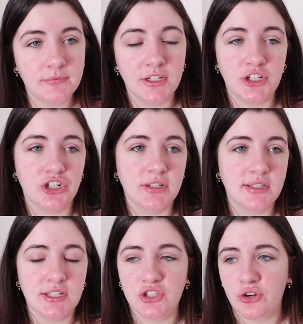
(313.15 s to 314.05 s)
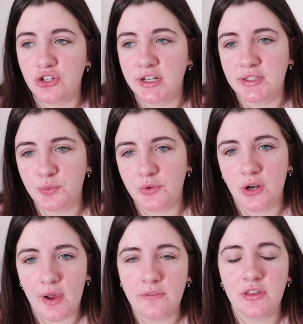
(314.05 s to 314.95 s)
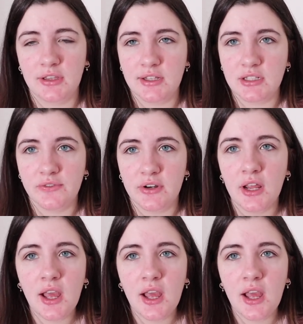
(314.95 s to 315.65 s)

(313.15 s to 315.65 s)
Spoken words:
additions, insertions, everything that's different.